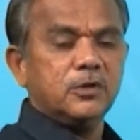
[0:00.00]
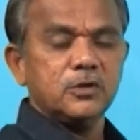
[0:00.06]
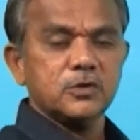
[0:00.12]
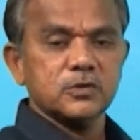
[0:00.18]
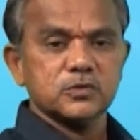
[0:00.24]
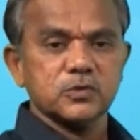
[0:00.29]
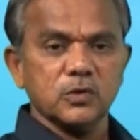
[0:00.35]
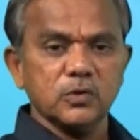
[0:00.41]

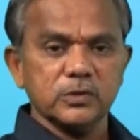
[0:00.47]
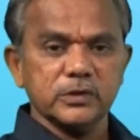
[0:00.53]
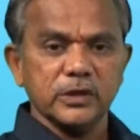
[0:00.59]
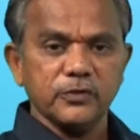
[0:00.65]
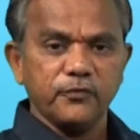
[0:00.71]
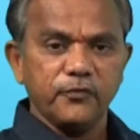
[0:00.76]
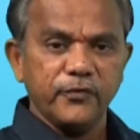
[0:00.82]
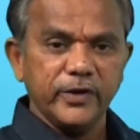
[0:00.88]
So
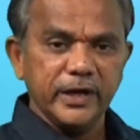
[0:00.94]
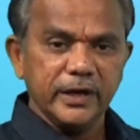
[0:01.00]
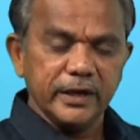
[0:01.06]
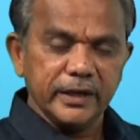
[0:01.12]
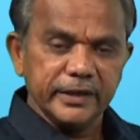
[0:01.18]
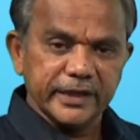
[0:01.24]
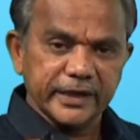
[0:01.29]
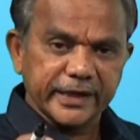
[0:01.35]

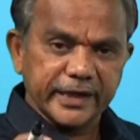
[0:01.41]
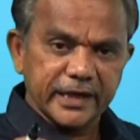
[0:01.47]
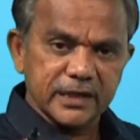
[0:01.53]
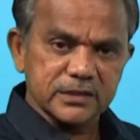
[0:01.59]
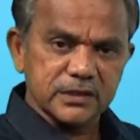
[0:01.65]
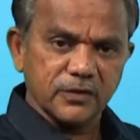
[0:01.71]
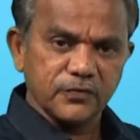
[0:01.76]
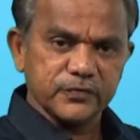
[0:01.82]
in the
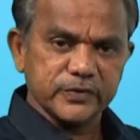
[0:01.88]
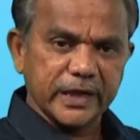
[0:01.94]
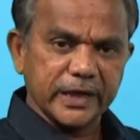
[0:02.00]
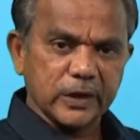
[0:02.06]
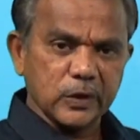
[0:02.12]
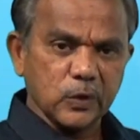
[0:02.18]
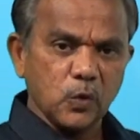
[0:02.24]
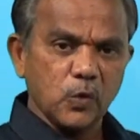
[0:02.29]
case of
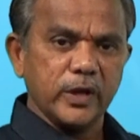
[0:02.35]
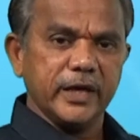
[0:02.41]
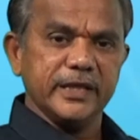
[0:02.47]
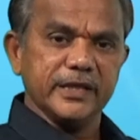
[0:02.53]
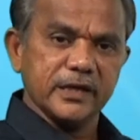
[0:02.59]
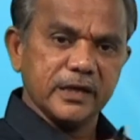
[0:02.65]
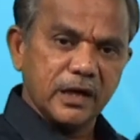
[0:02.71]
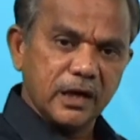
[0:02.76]
cyclone in
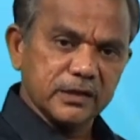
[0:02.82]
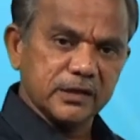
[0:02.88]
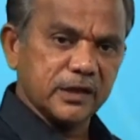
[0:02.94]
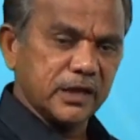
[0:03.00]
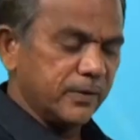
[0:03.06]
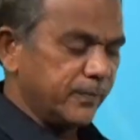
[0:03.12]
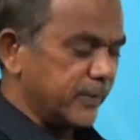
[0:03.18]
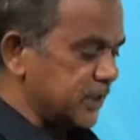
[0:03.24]
the northern
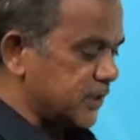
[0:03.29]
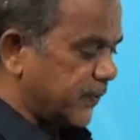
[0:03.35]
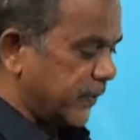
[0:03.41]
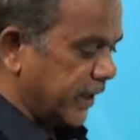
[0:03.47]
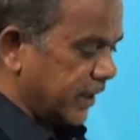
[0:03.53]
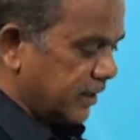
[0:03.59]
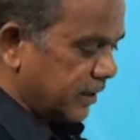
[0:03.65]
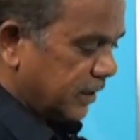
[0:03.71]

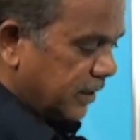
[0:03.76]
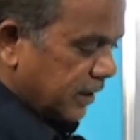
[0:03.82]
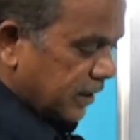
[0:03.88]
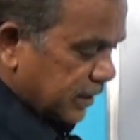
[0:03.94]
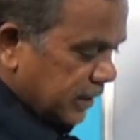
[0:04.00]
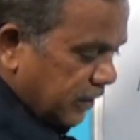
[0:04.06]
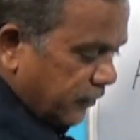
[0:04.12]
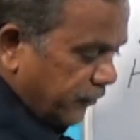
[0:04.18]
hemisphere,
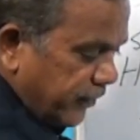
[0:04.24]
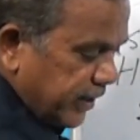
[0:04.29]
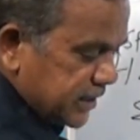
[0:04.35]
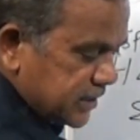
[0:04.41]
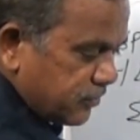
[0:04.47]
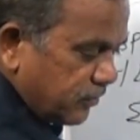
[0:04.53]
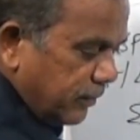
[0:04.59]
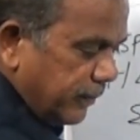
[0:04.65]
the
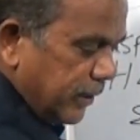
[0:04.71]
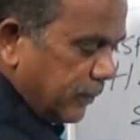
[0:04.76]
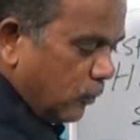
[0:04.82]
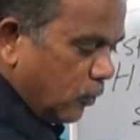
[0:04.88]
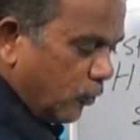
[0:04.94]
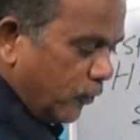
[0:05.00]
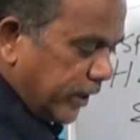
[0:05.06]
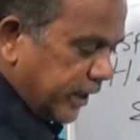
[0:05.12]
winds will be
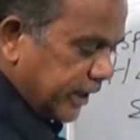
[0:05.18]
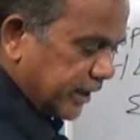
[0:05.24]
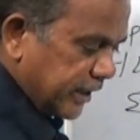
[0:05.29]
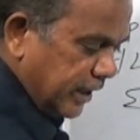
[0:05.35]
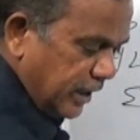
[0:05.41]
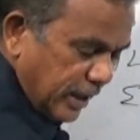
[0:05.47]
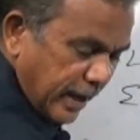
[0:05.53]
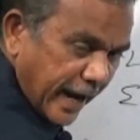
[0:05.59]
moving in
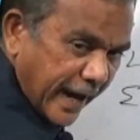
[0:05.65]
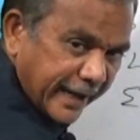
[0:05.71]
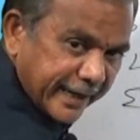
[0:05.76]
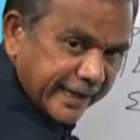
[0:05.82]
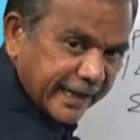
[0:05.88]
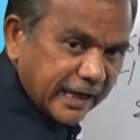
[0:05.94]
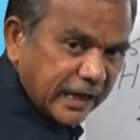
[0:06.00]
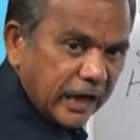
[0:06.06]
the
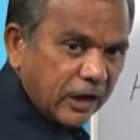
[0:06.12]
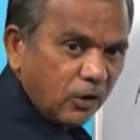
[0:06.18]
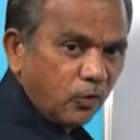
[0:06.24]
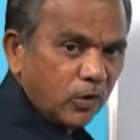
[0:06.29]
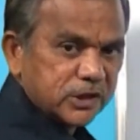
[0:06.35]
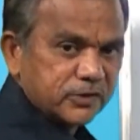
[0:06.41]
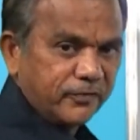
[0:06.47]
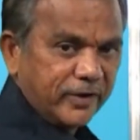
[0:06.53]

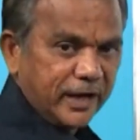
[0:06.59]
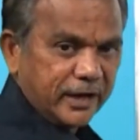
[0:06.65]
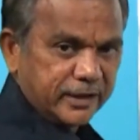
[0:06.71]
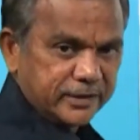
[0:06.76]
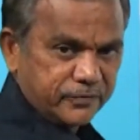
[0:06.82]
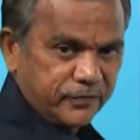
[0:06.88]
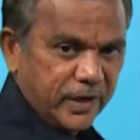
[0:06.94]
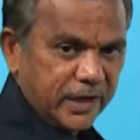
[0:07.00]
anti-clockwise
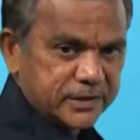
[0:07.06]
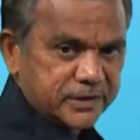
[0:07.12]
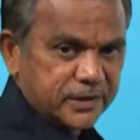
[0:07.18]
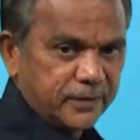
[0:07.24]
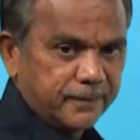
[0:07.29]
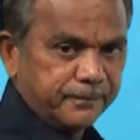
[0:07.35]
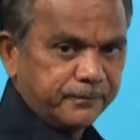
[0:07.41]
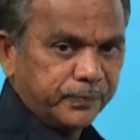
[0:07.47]
fashion.